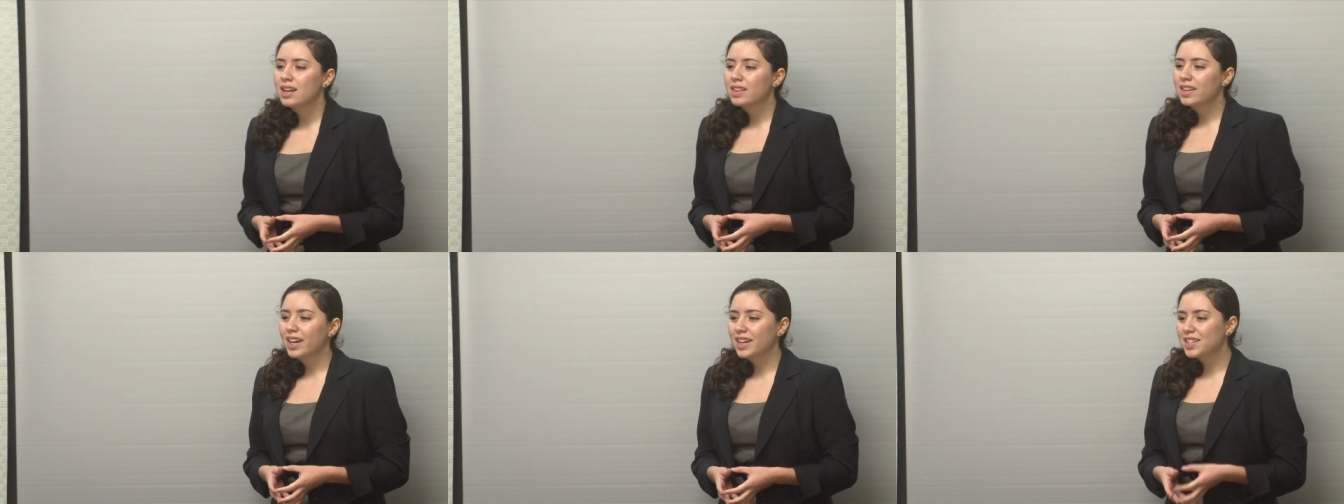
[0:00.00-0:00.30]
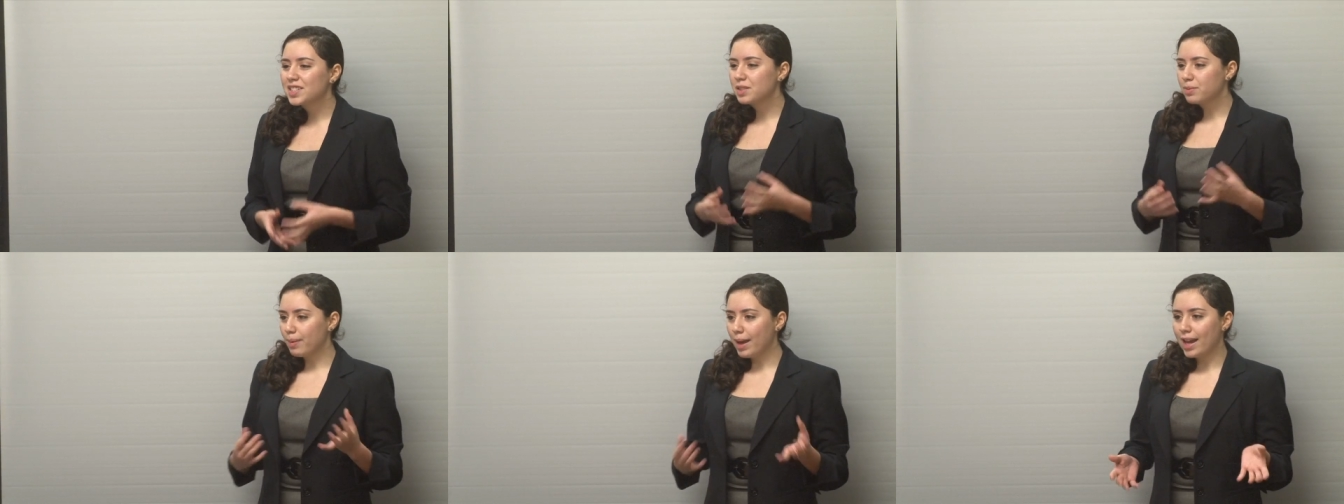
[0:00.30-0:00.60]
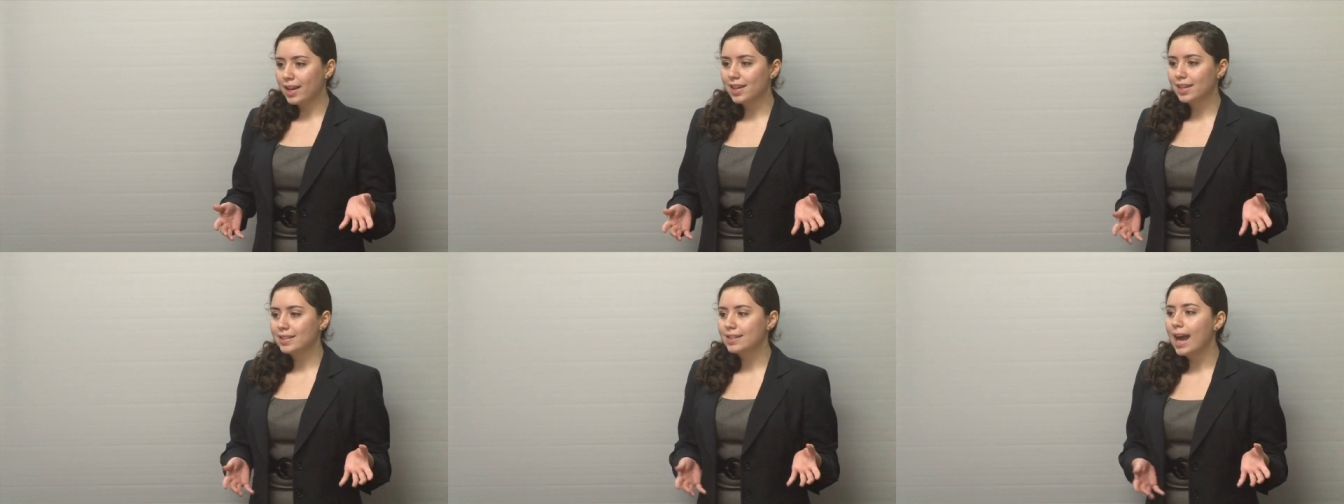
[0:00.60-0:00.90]
that
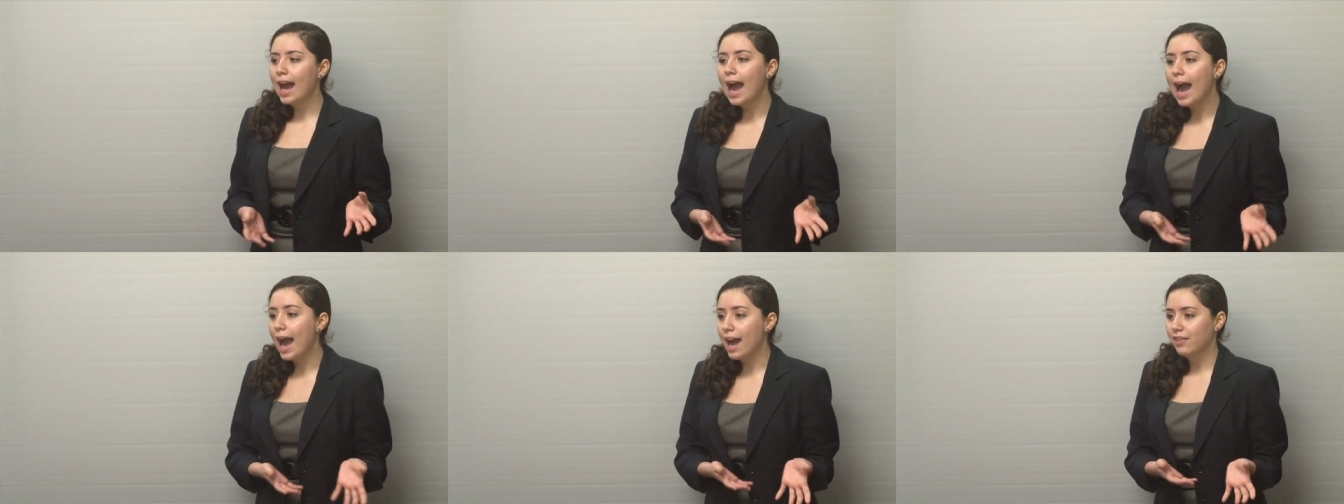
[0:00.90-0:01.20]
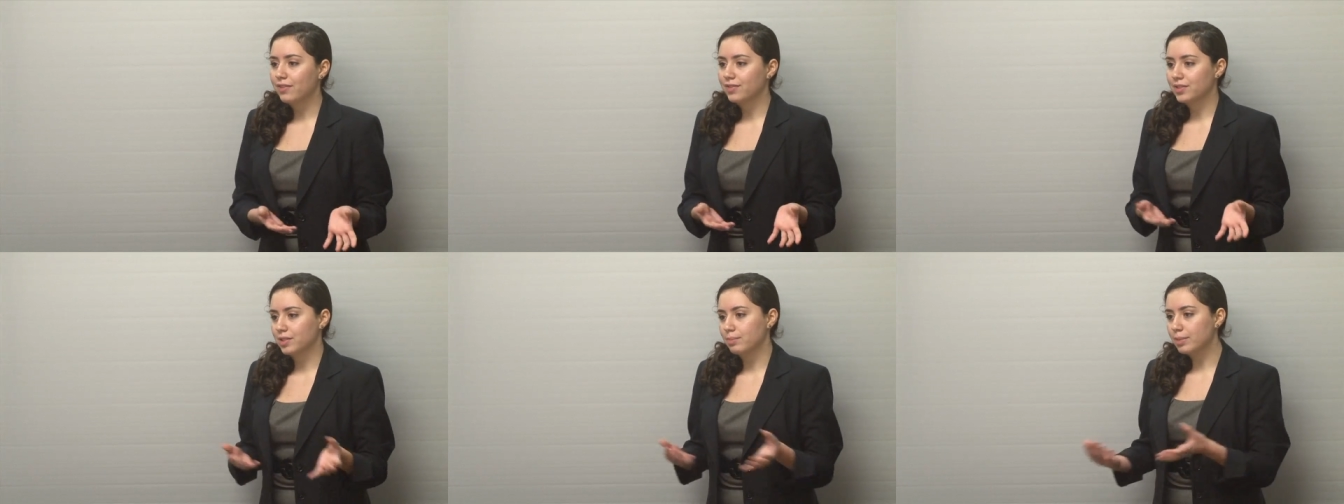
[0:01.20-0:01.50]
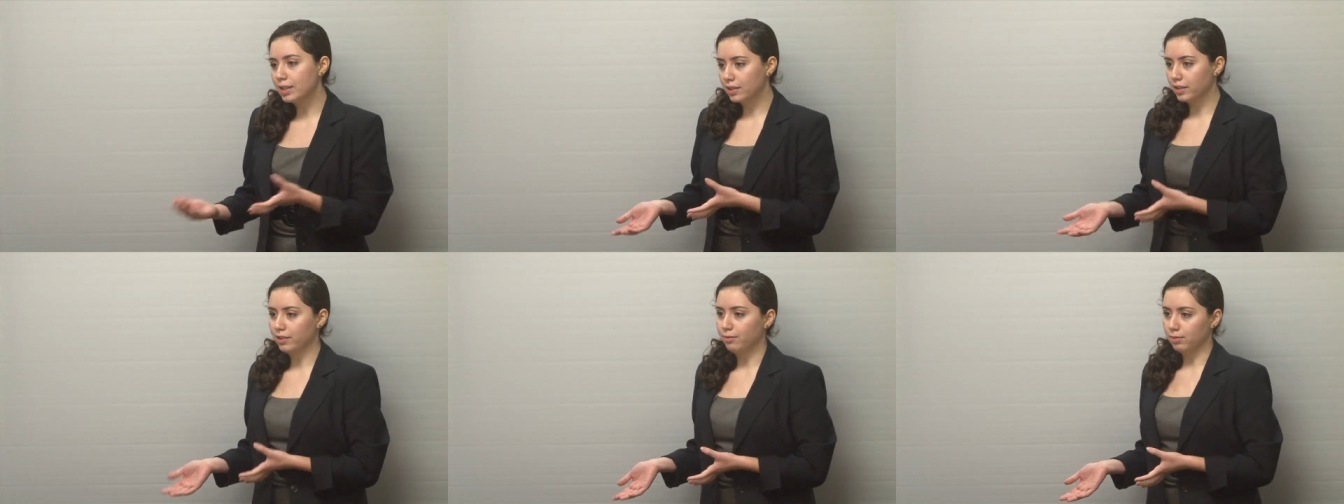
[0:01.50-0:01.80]
Hispanics have to
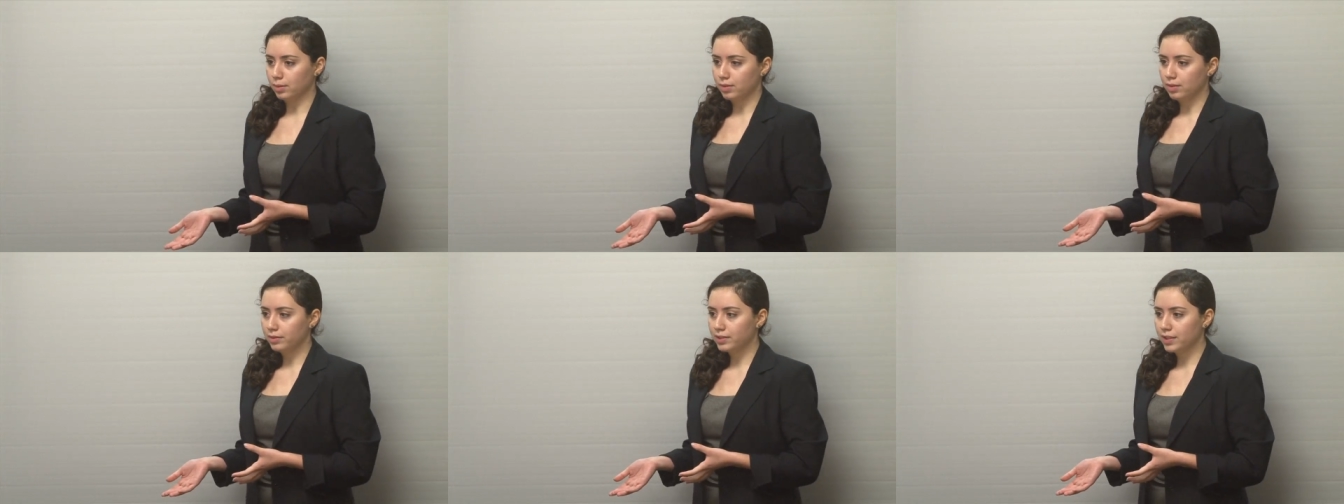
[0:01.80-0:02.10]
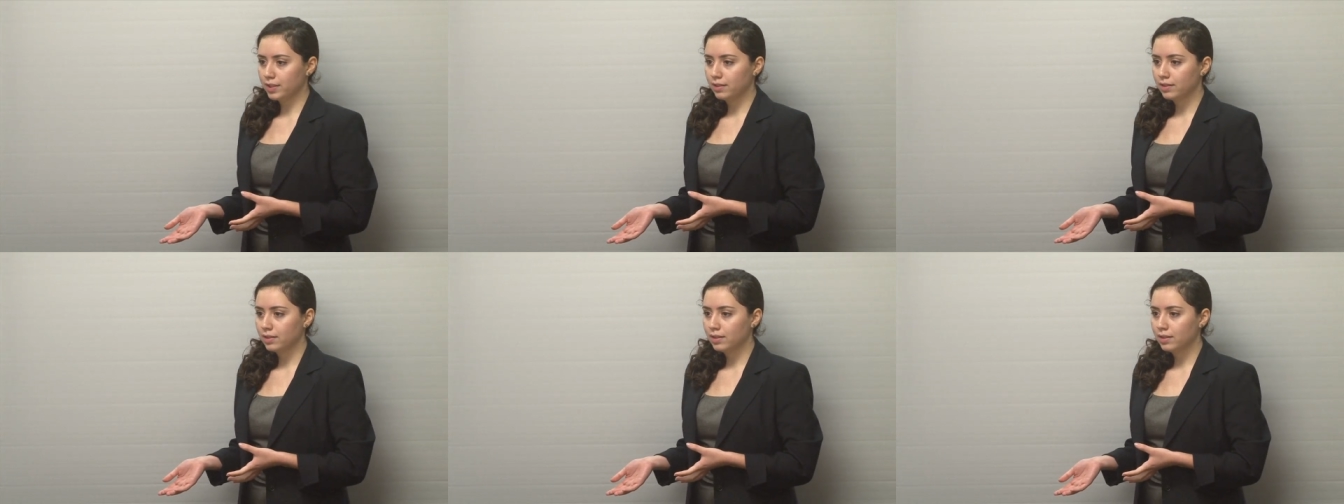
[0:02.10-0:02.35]
be liberals.